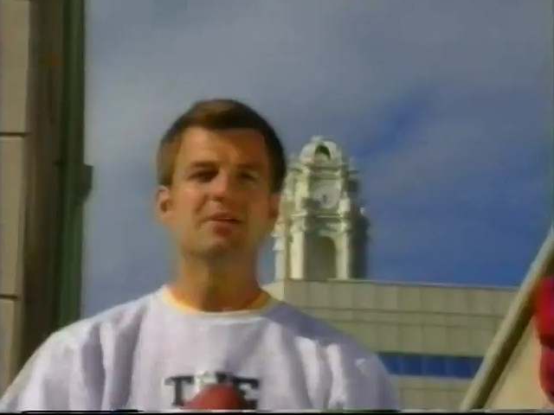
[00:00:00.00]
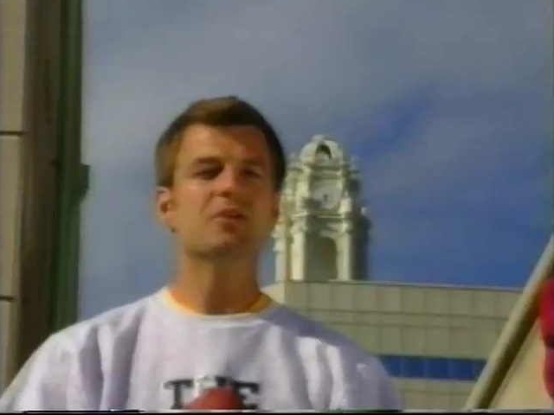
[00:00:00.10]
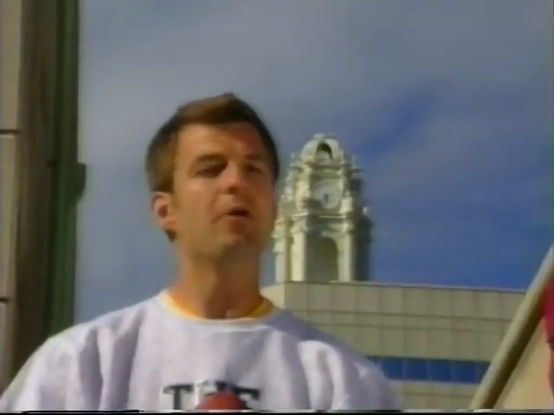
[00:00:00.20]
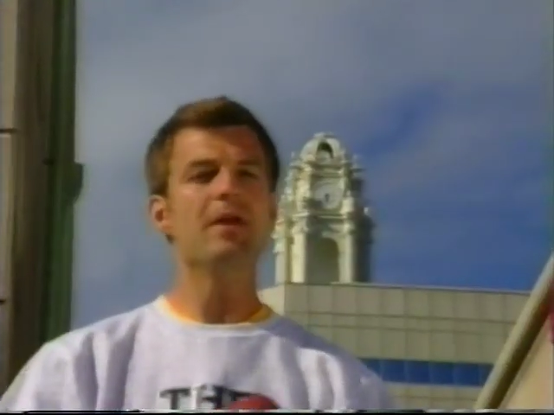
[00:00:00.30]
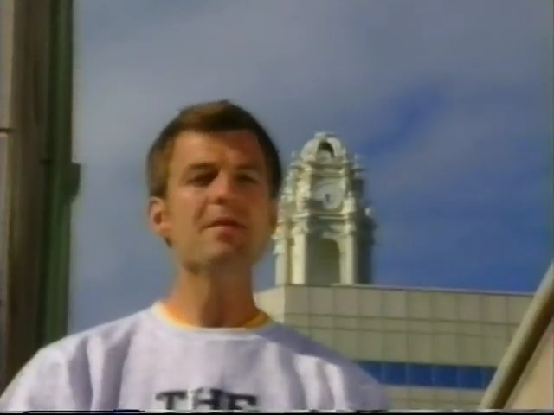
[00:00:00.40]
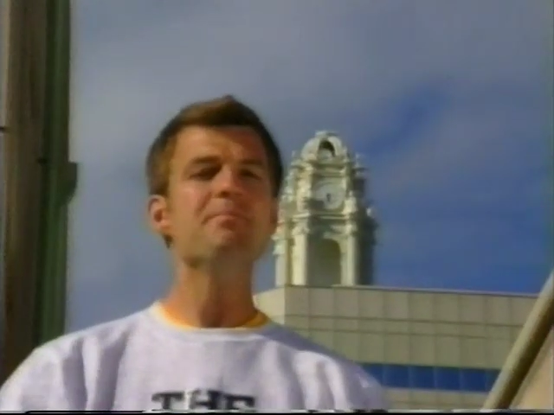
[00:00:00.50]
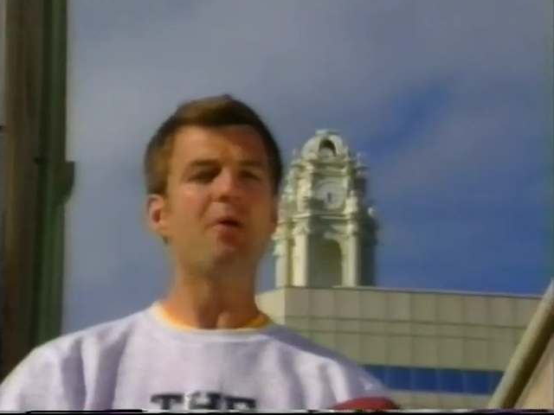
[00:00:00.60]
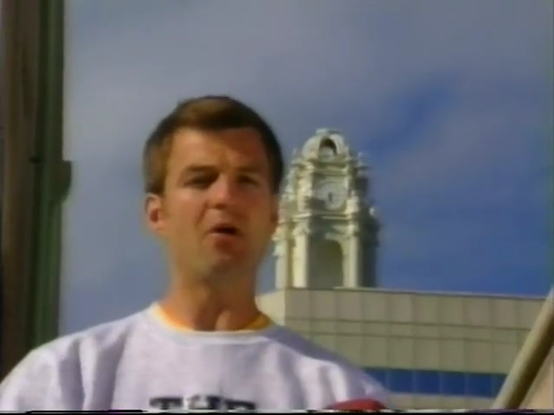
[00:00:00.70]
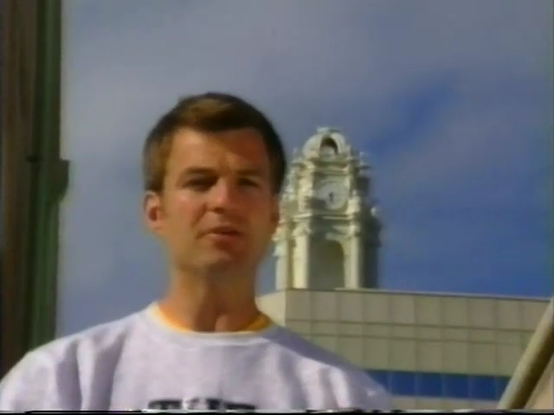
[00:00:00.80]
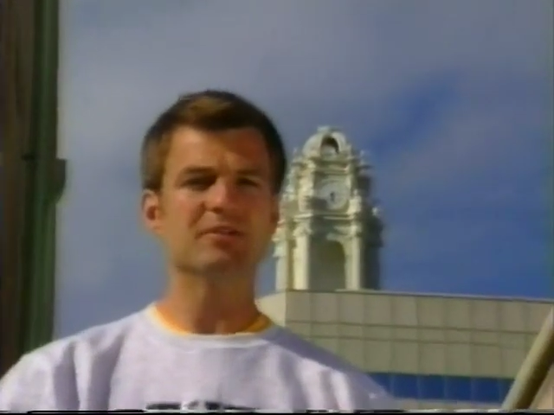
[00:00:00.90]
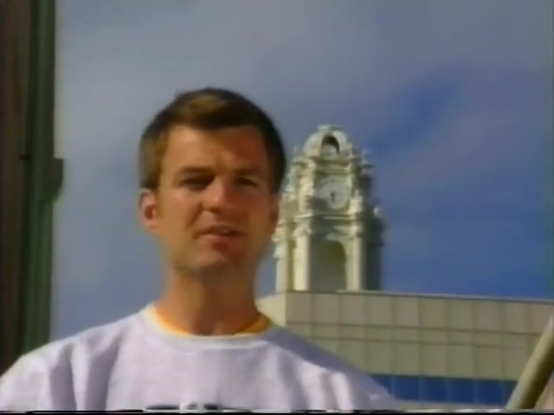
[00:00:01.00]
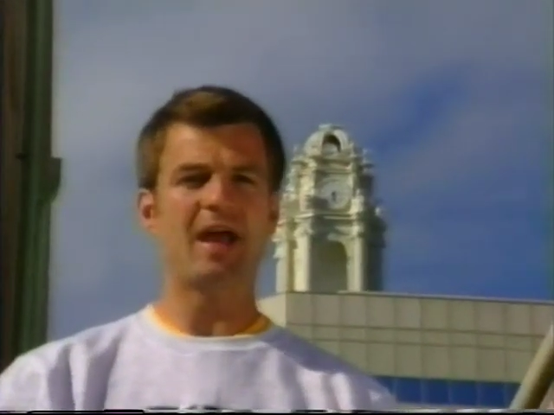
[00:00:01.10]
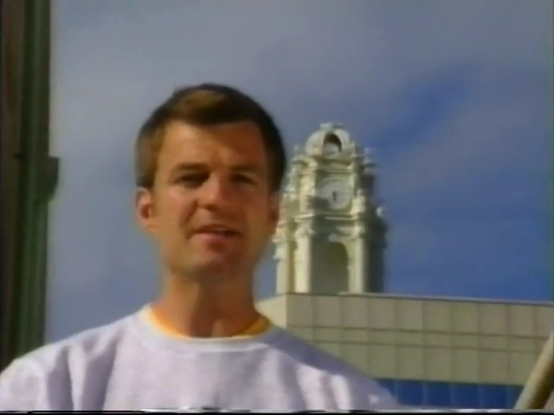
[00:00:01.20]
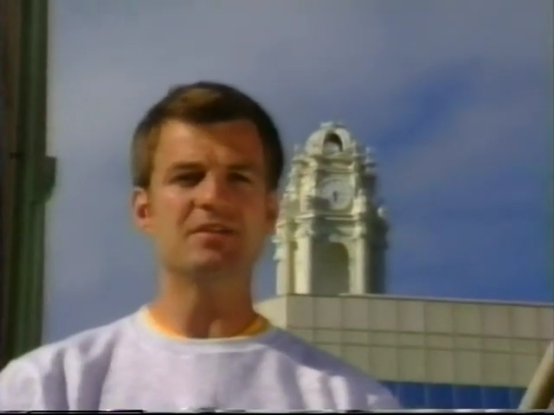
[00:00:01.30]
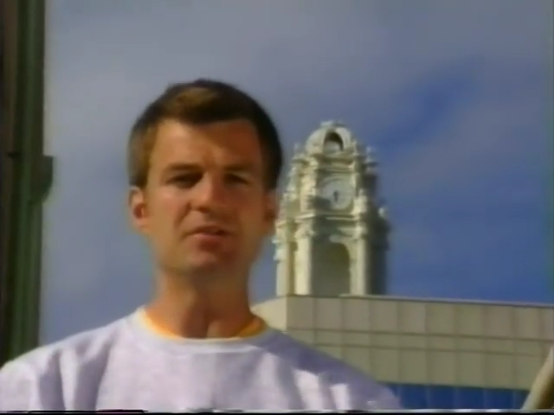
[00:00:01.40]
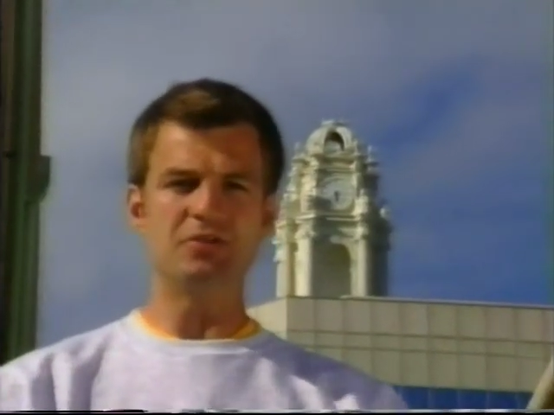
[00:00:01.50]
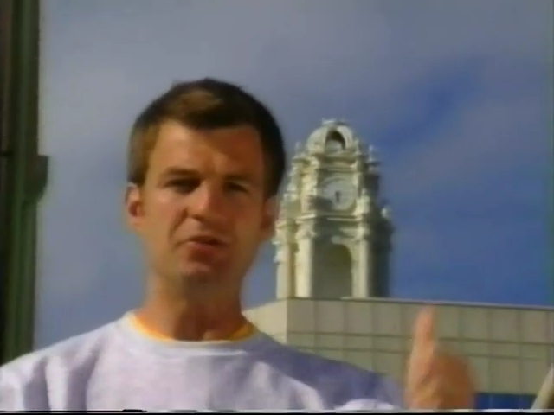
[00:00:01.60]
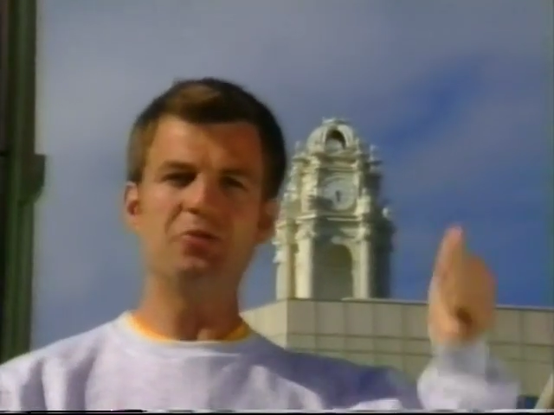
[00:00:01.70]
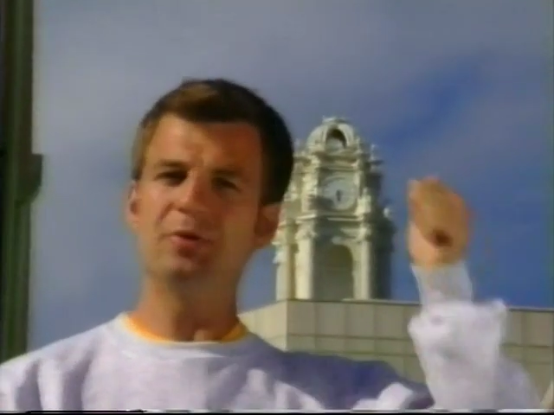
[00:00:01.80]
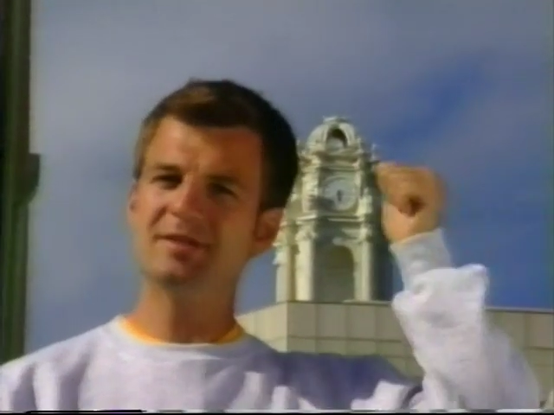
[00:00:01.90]
So impulse has to
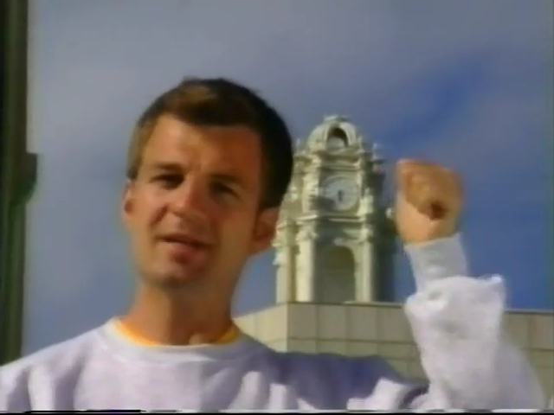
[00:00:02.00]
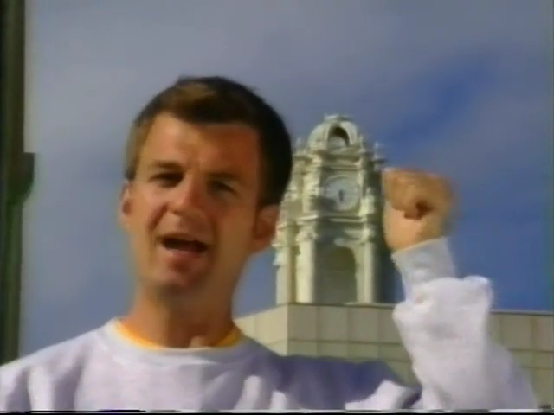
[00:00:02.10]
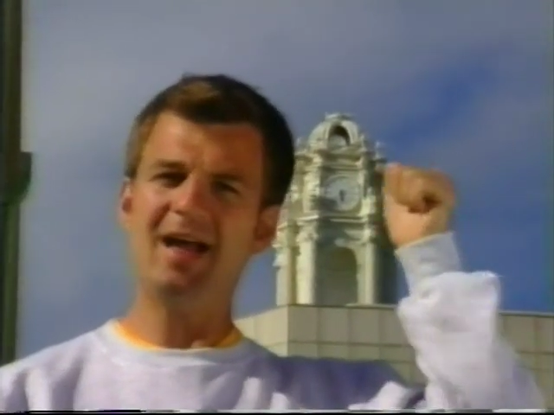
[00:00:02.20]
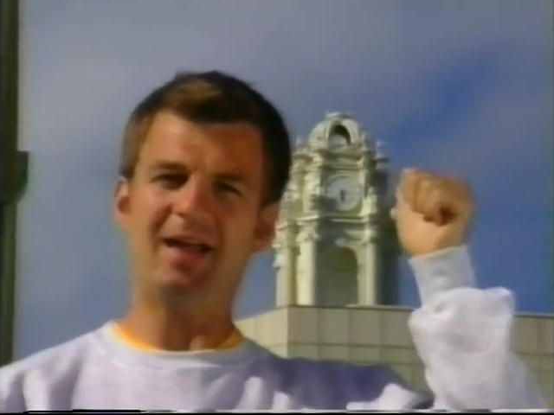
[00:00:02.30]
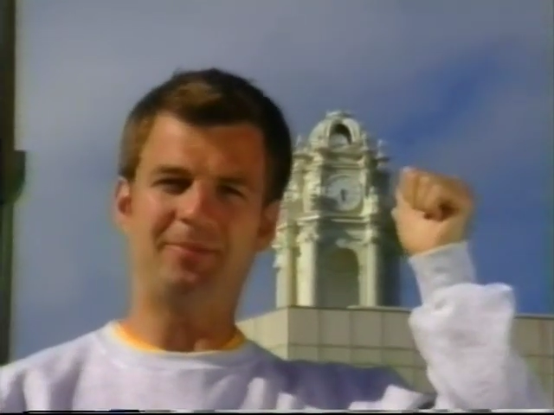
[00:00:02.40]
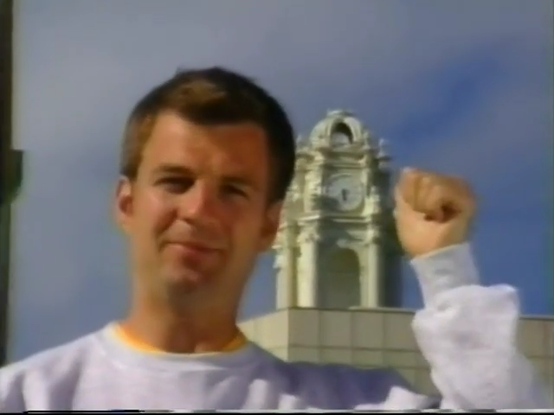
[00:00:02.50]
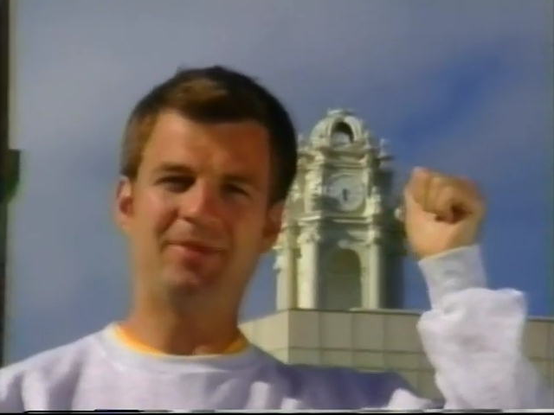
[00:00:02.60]
do with time.